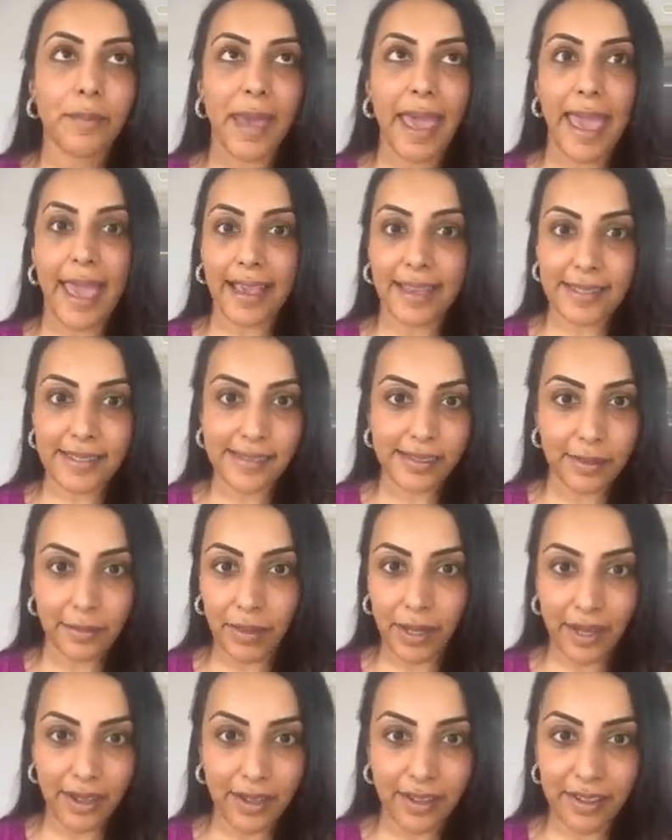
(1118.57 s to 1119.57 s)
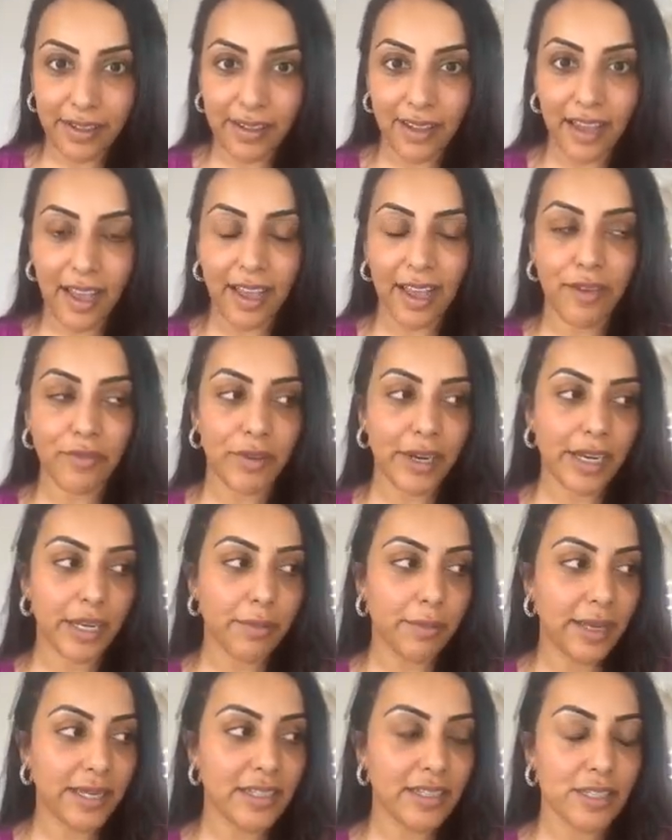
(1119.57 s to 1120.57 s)
Eczema, I have
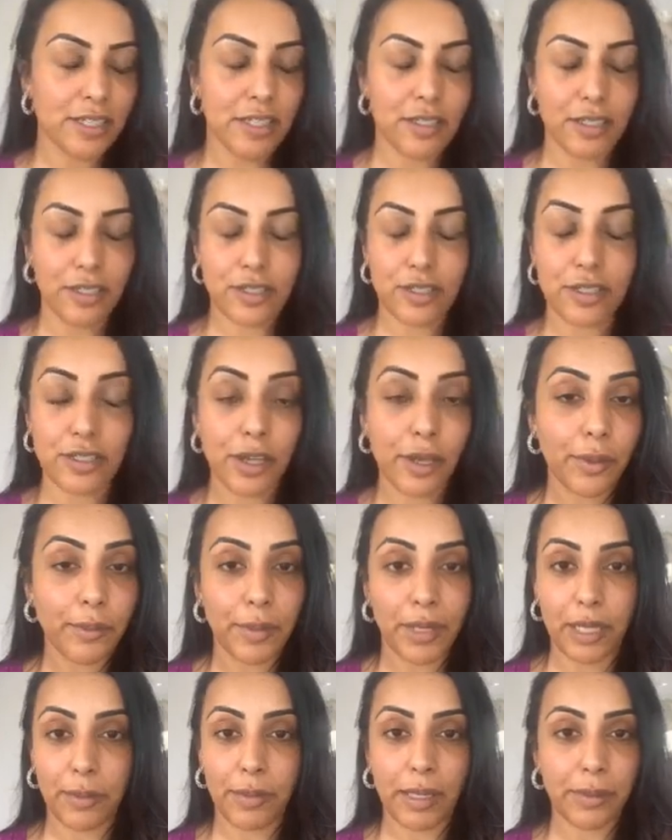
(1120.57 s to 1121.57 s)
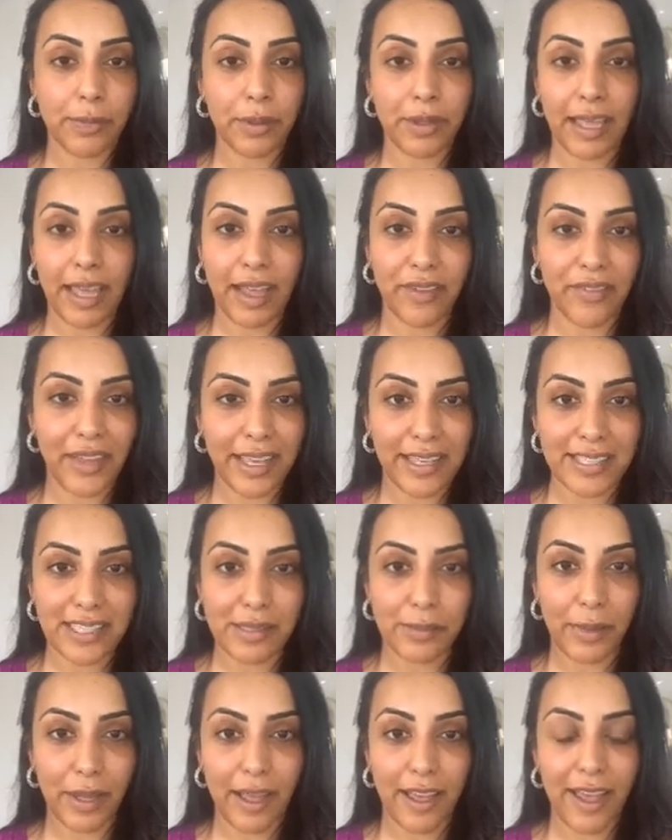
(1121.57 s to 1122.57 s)
recommended it to so many people that have
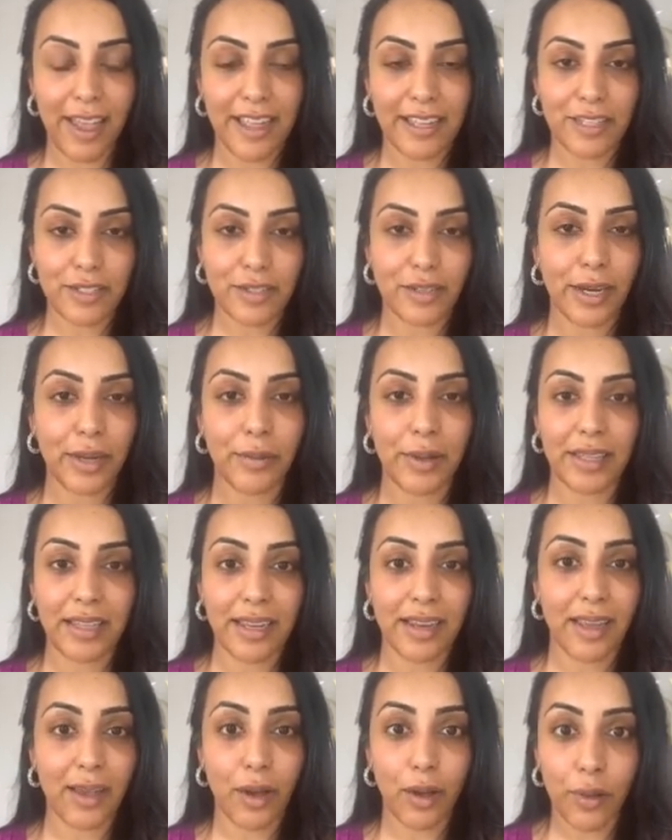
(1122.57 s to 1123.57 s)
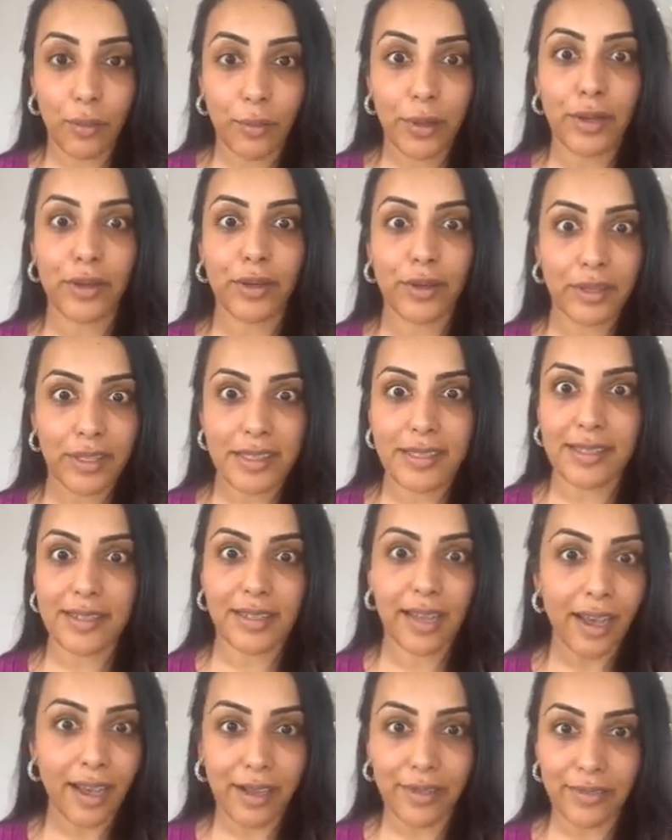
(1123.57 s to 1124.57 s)
eczema, and straight away they're like, oh my god, this
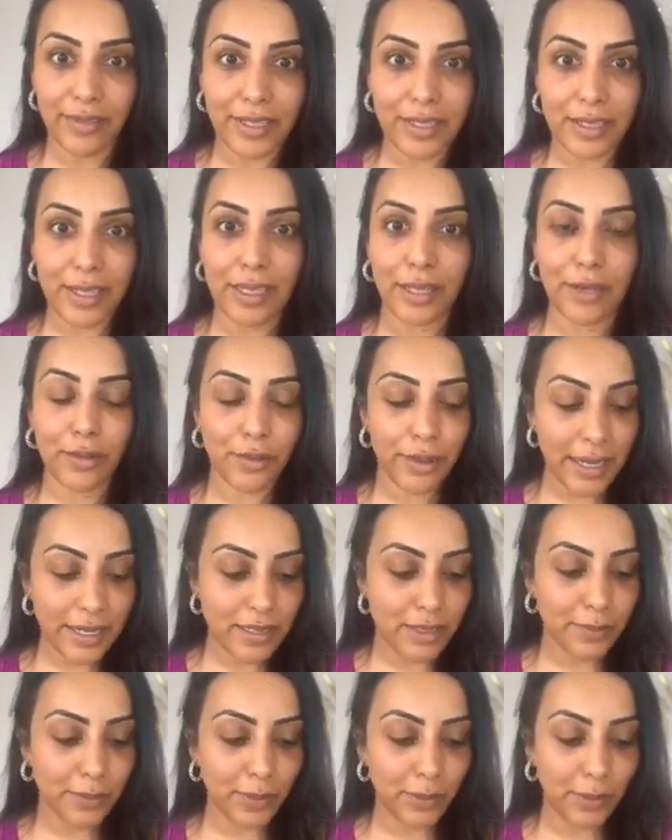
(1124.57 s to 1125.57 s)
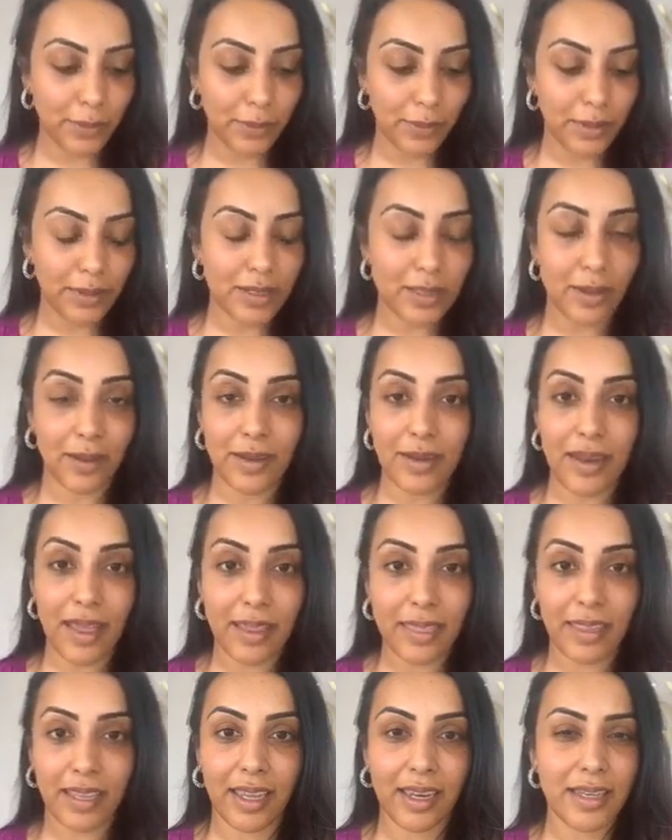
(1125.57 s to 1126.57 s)
stuff is incredible. It's got
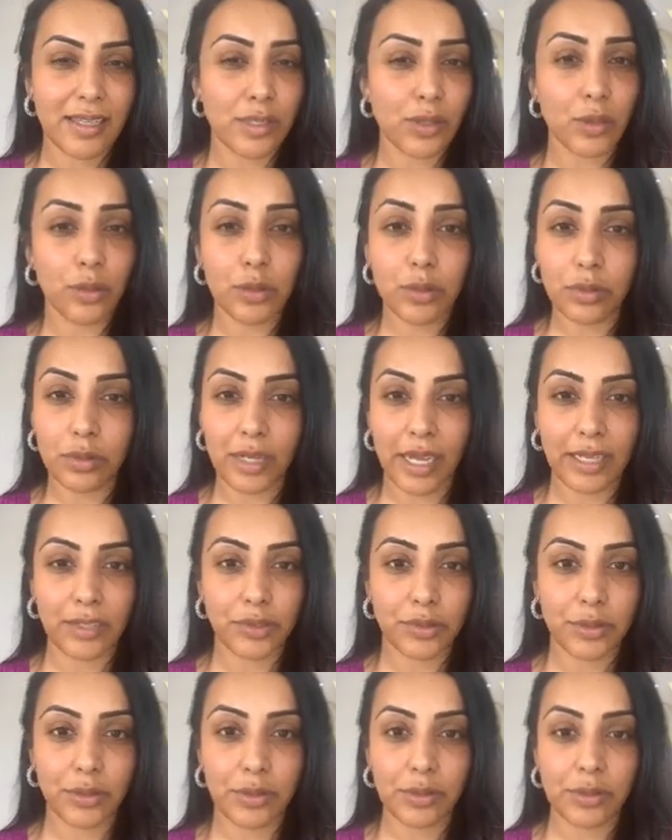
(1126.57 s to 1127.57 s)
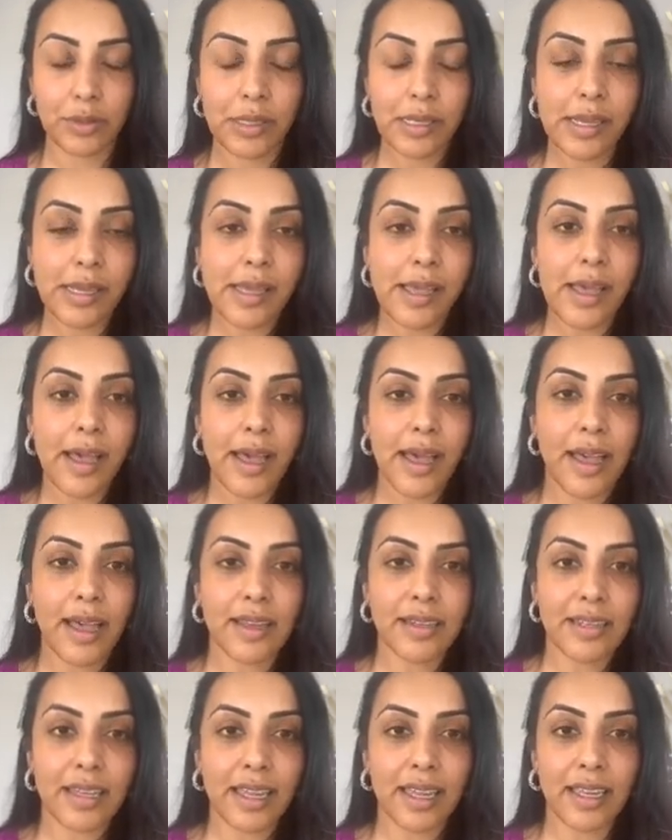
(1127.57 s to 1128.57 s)
nothing in it. It's all natural.
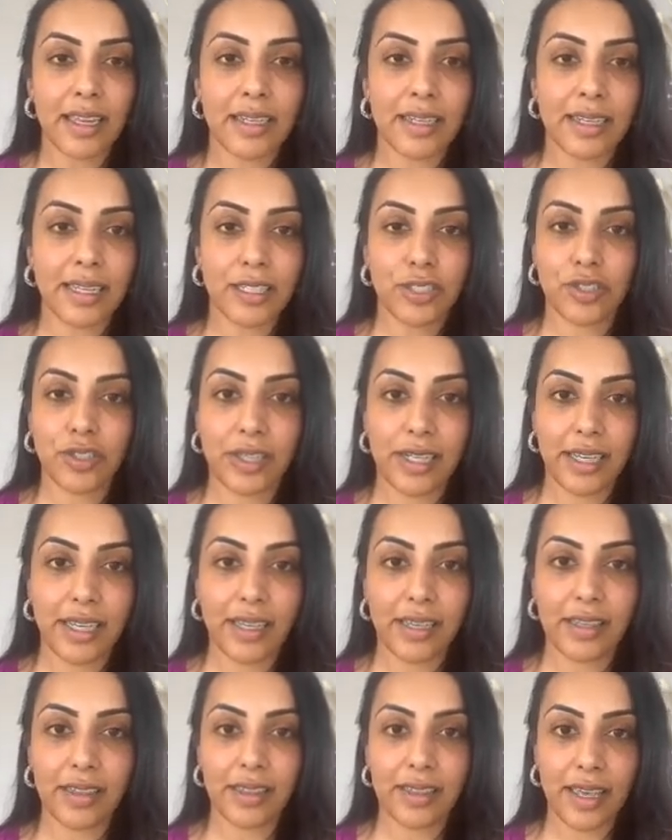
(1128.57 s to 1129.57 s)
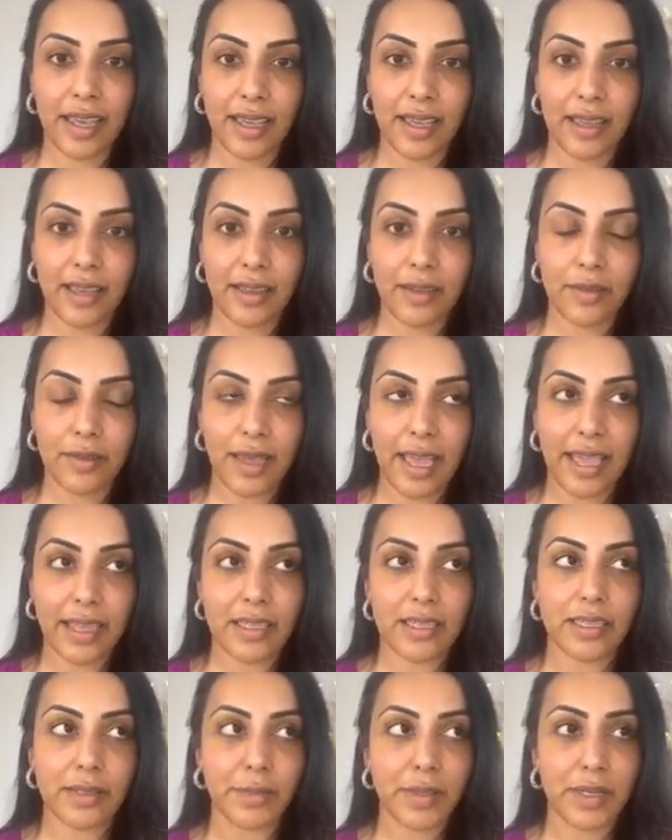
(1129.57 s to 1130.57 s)
And it literally, their
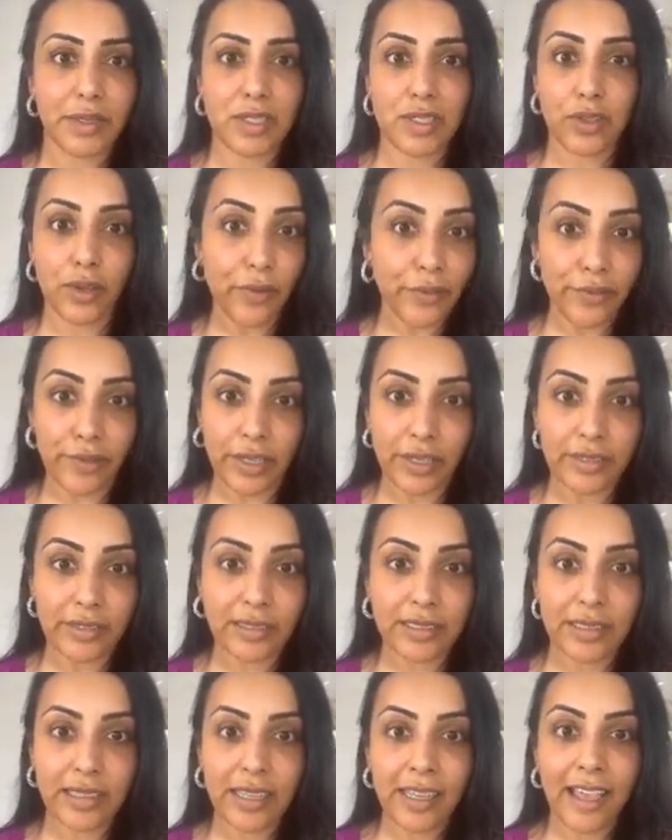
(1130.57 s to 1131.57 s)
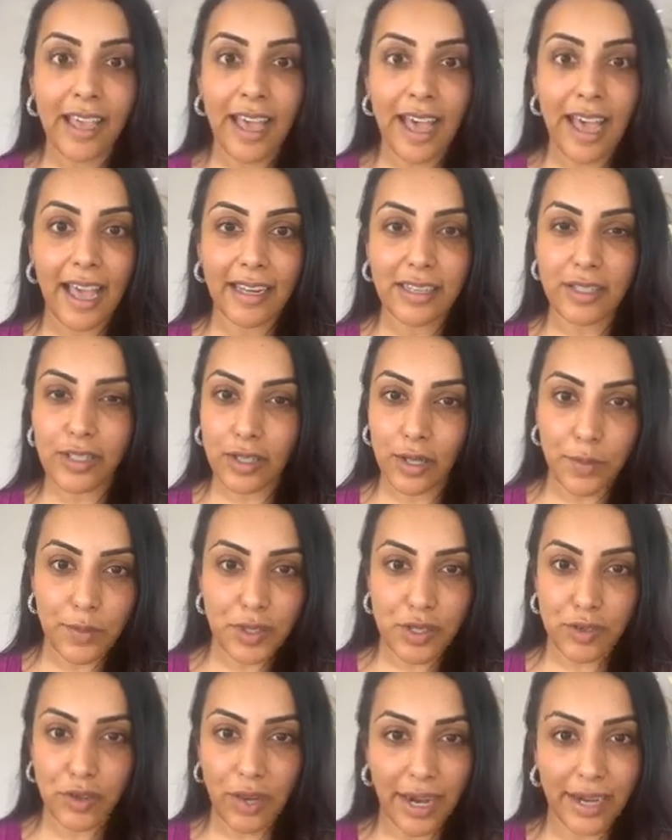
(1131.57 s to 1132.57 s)
eczema softens and stops
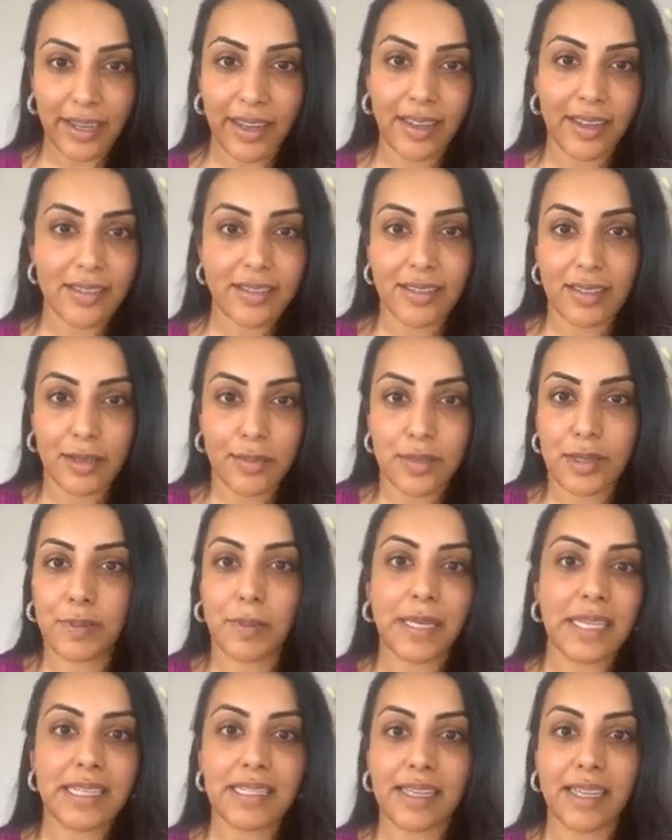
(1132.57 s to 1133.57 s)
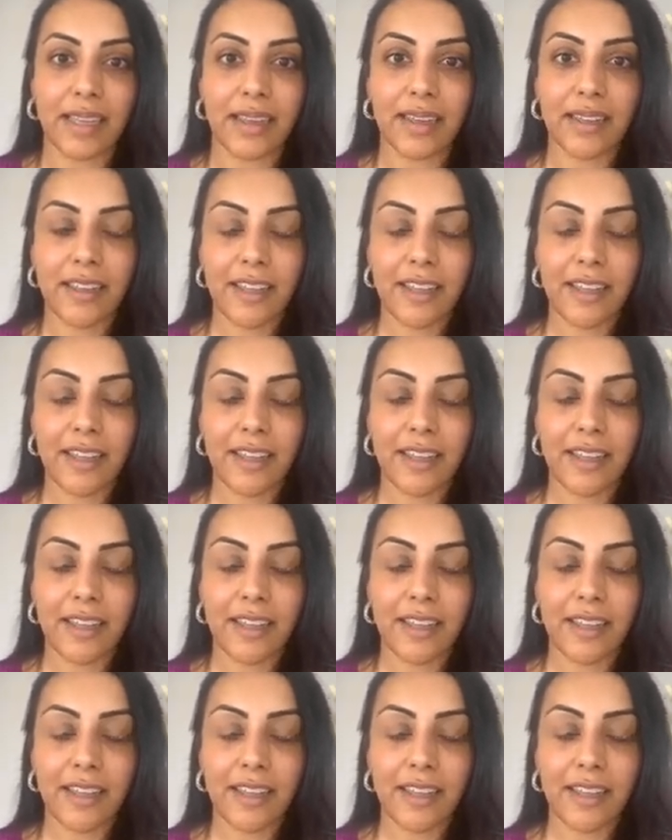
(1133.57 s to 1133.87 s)
cracking and stops bleeding.